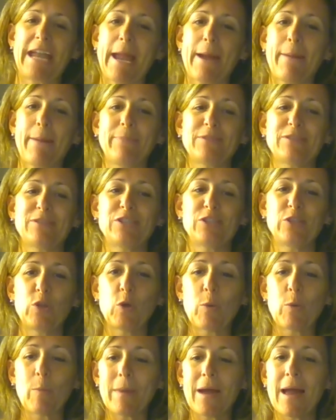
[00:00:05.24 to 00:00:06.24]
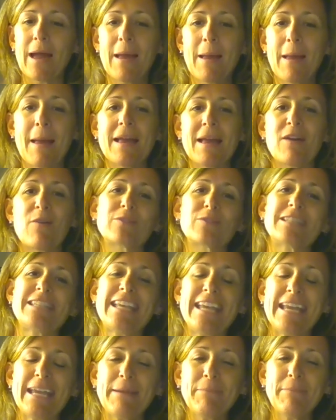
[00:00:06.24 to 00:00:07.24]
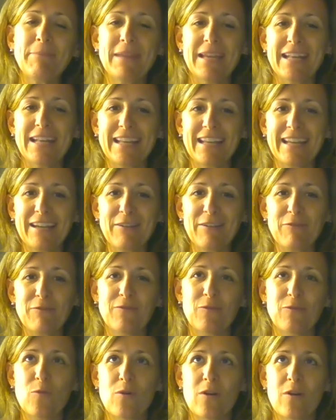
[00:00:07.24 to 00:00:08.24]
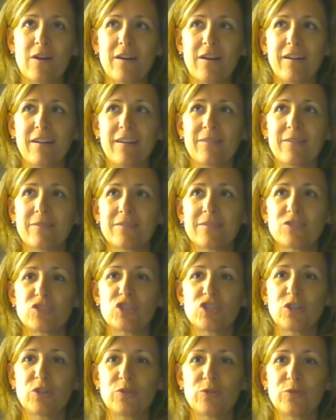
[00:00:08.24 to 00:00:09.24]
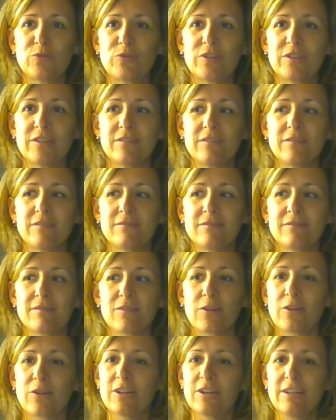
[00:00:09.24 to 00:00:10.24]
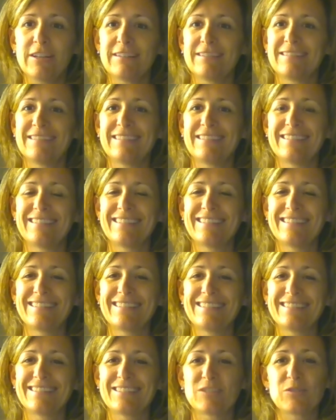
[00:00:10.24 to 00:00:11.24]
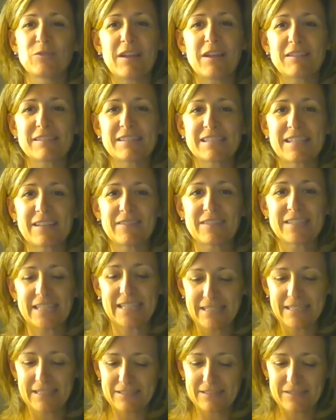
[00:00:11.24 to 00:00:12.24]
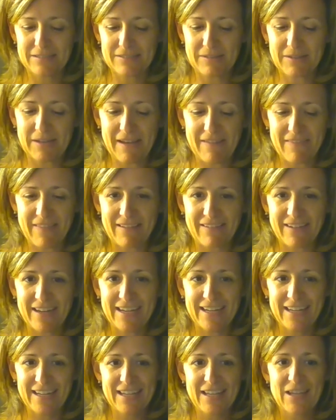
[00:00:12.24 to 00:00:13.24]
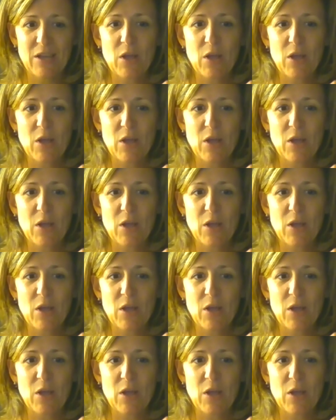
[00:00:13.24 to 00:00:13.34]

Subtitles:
Camp Zoom team meeting for June 3rd, 2017. Do I have that right?